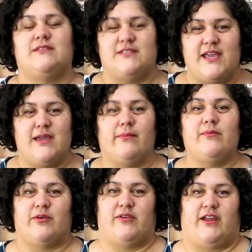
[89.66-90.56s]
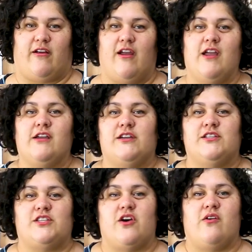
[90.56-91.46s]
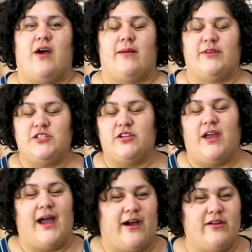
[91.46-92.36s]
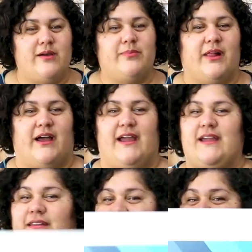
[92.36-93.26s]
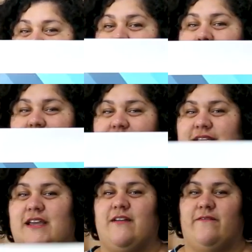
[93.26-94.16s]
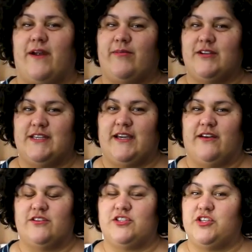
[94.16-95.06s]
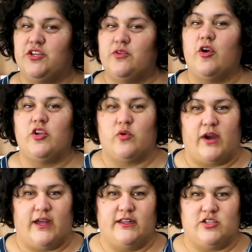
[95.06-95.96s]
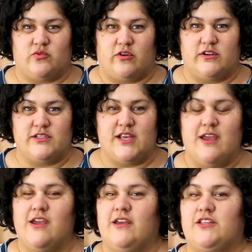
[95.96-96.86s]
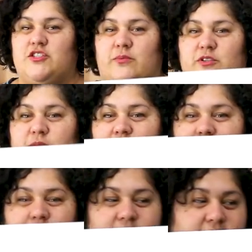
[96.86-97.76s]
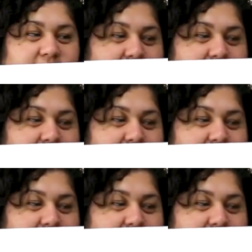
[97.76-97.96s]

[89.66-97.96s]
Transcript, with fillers: Same boat here. So I'm going to show you how to apply these amazing fabric decals to your Alex drawers. Super, super simple. They're